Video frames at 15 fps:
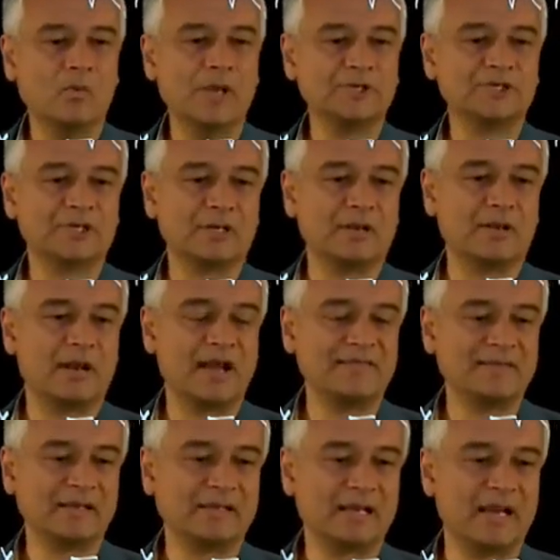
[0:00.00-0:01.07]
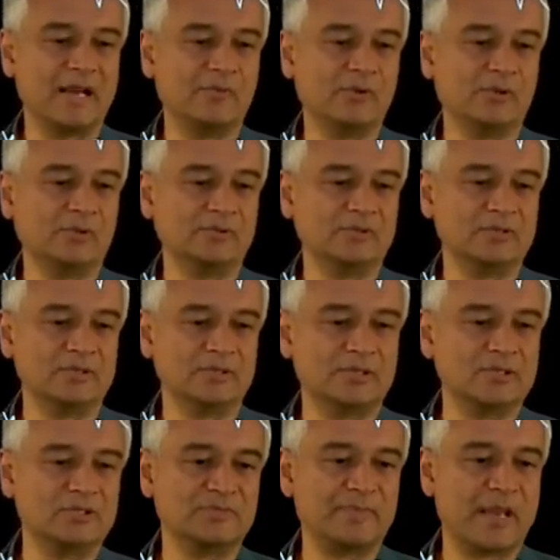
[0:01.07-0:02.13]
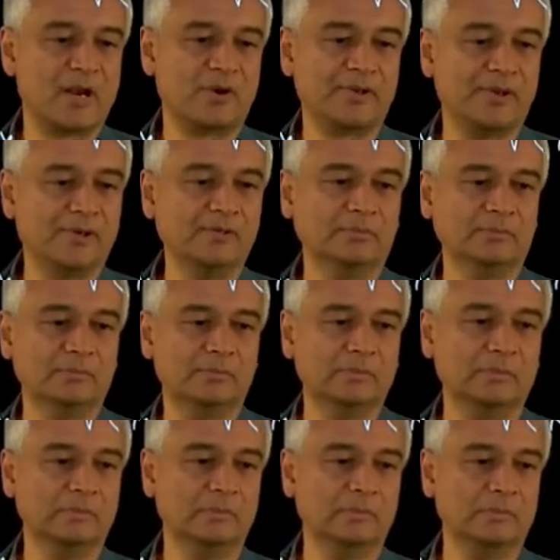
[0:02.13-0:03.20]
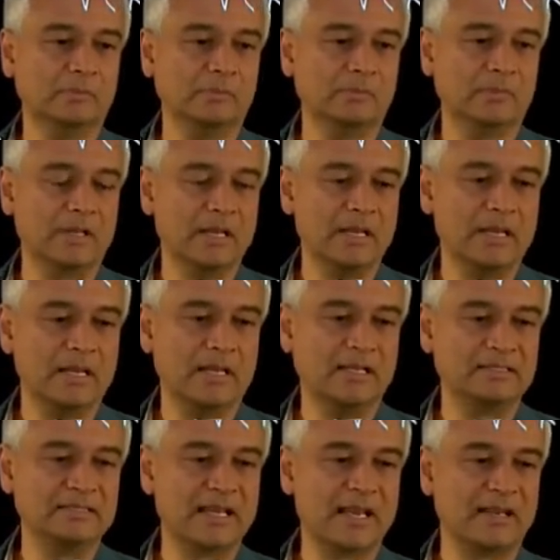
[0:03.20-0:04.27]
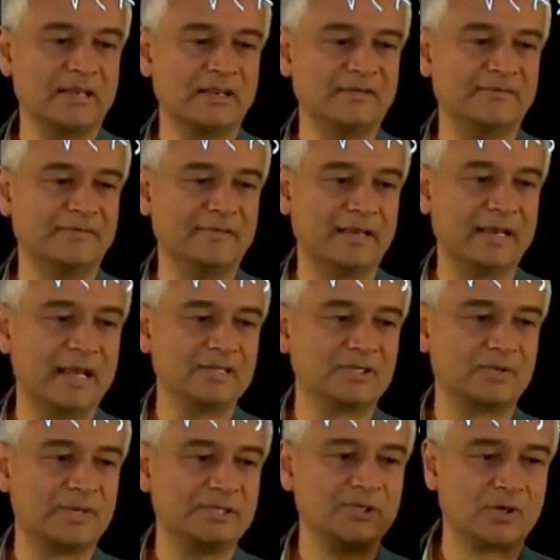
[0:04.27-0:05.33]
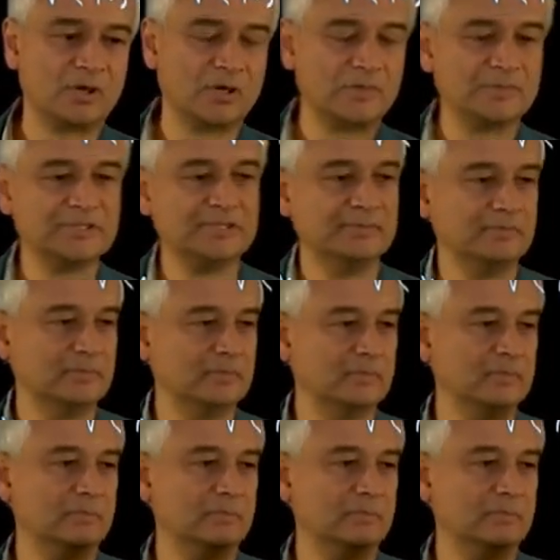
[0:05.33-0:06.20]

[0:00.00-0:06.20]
which I think I will spare you. It's negative. It has three terms.